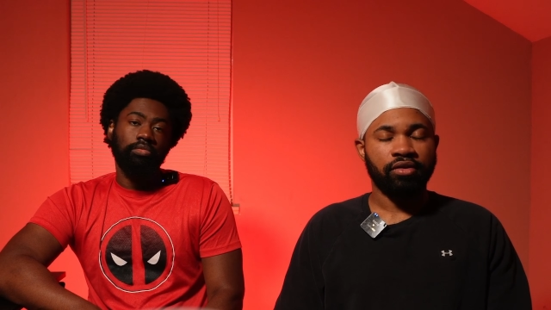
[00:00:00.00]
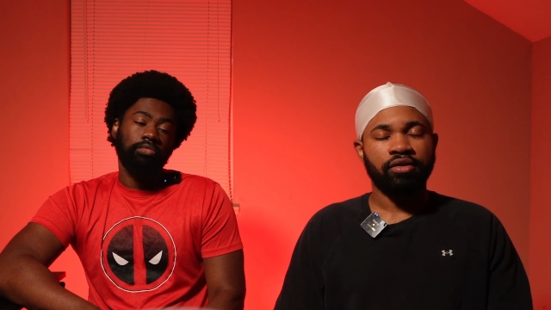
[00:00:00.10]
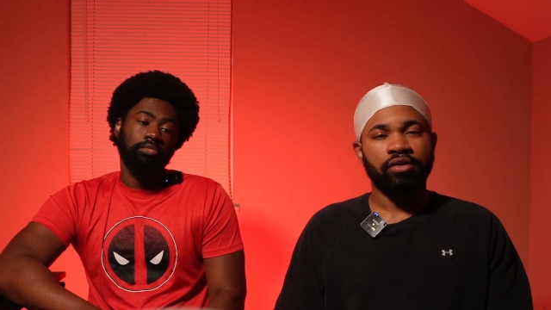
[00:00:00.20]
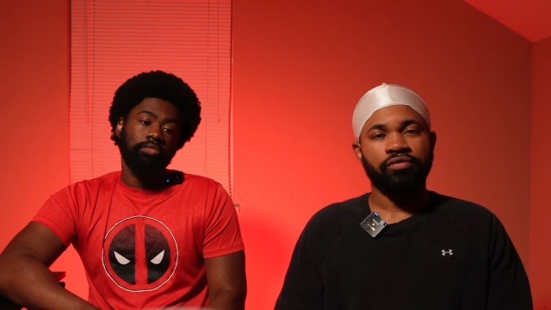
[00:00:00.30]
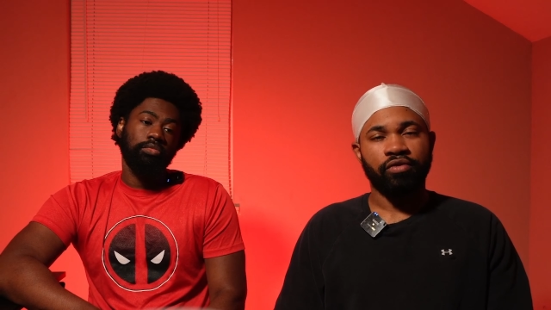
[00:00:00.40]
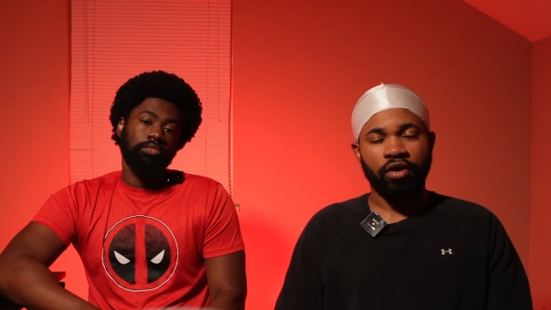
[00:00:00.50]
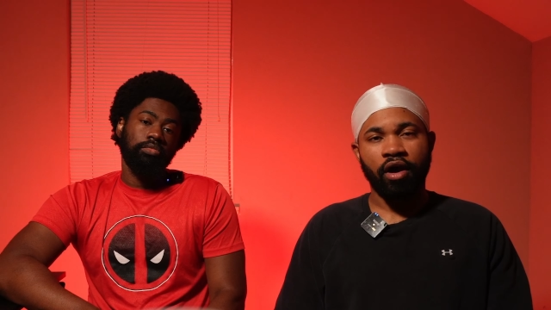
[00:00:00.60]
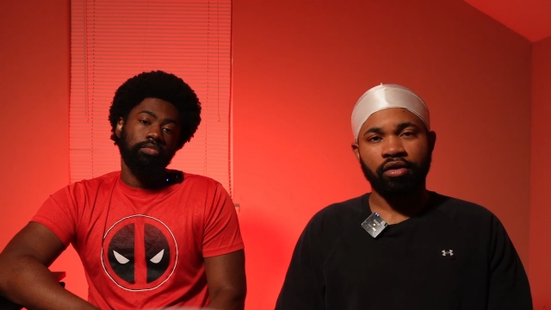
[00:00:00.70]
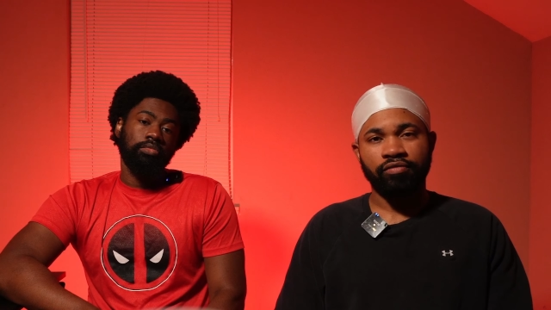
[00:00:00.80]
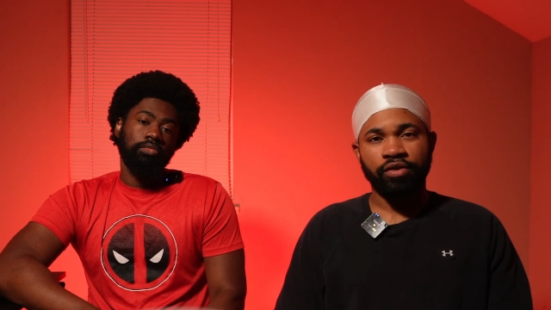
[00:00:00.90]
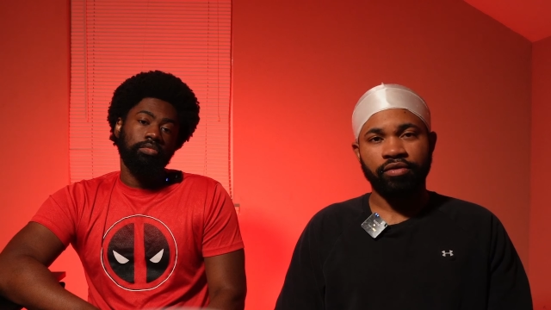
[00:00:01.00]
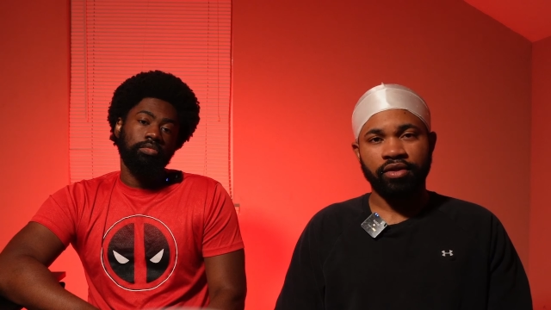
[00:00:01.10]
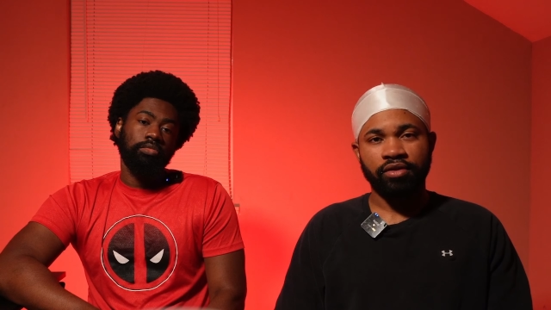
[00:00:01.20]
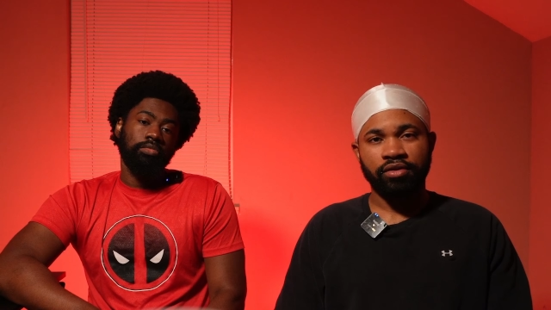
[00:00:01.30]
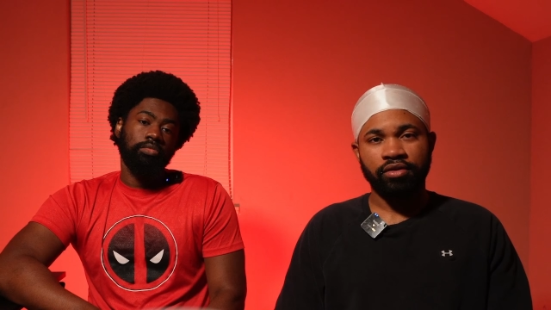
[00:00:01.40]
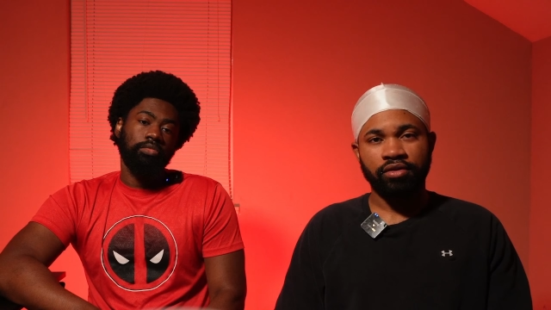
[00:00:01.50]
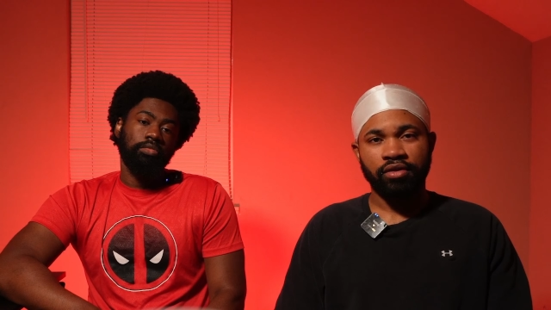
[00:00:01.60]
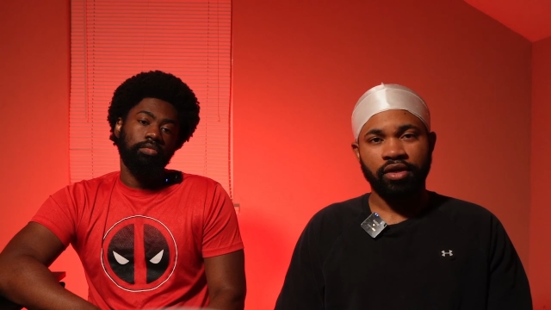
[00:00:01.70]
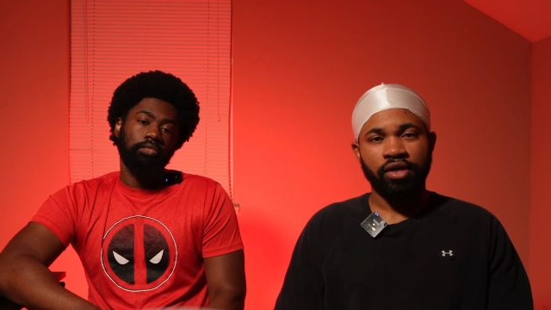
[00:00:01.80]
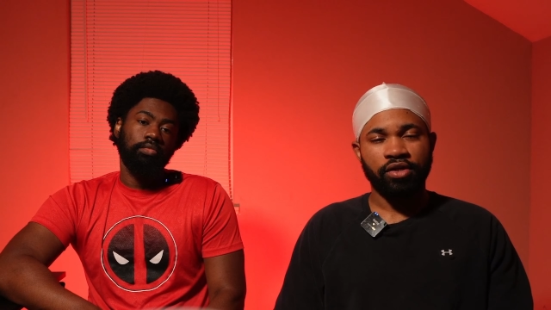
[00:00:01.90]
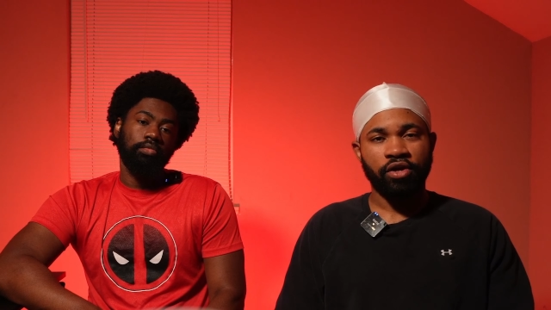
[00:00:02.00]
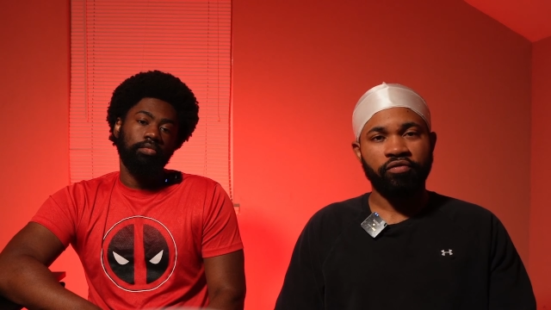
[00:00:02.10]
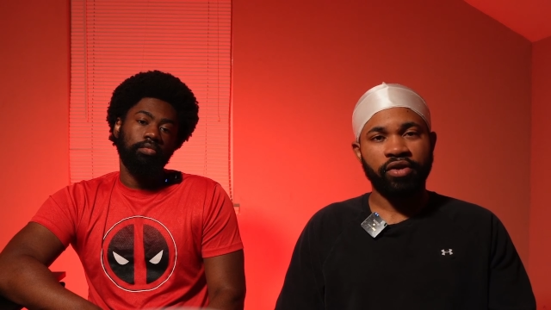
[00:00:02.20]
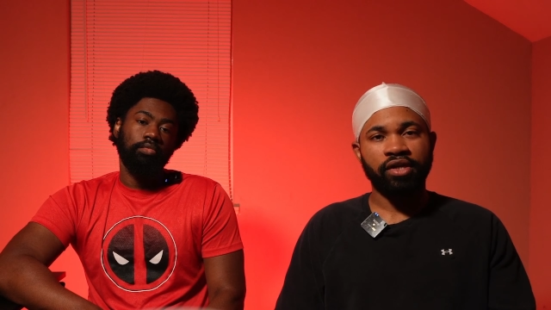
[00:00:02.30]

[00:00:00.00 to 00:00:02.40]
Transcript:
Speaker 1: for Call of Duty. Don't forget to